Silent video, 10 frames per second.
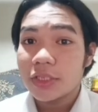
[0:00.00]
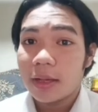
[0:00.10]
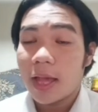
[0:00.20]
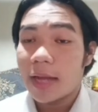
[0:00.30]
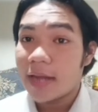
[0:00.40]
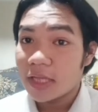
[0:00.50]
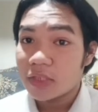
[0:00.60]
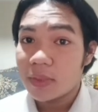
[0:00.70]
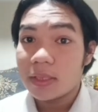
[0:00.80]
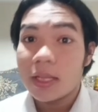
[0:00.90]
Next
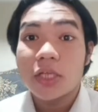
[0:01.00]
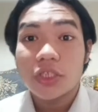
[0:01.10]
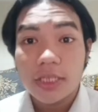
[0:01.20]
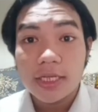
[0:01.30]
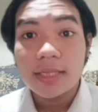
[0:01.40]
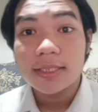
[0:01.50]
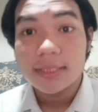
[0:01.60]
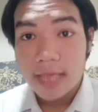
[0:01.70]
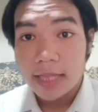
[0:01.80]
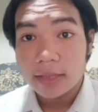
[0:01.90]
one, she
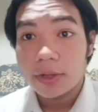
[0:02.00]
sent